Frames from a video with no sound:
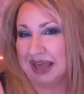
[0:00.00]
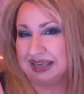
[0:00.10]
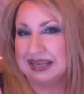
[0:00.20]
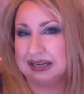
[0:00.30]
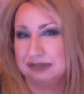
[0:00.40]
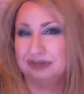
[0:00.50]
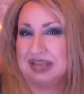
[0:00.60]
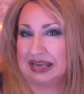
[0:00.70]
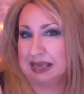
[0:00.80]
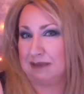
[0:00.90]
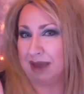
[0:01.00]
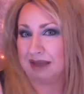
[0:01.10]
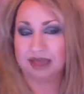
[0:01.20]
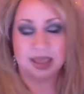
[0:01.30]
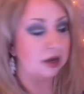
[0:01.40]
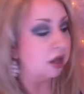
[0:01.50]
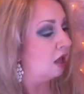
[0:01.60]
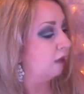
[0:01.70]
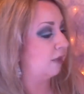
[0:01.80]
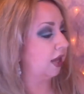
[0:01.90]
get a little ticky about that.
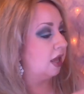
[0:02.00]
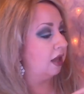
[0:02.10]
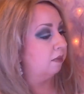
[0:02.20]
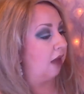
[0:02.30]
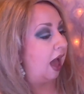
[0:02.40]
But, I